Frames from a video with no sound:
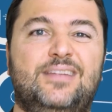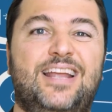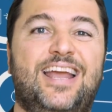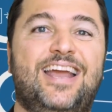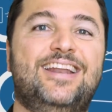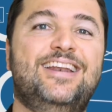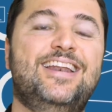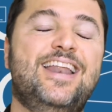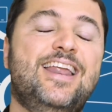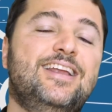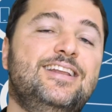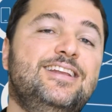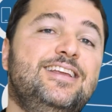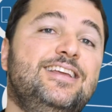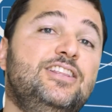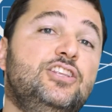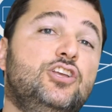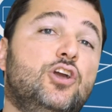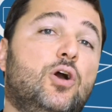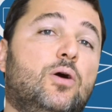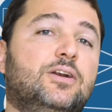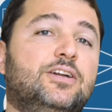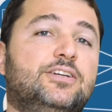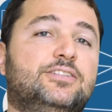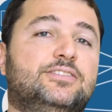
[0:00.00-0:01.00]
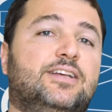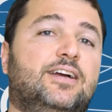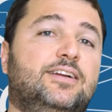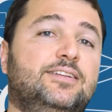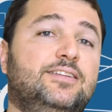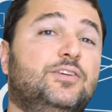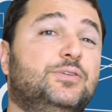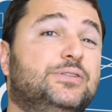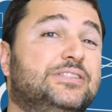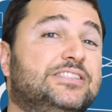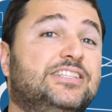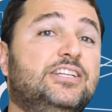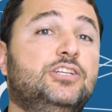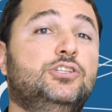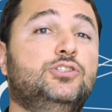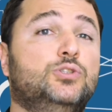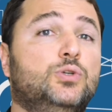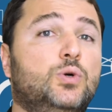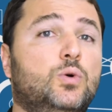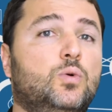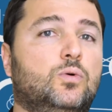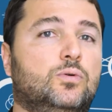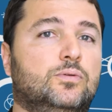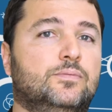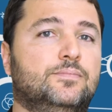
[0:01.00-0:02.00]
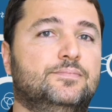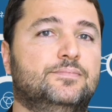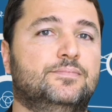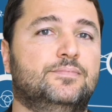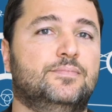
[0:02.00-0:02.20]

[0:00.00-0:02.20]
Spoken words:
And then in the other side, there is the tool.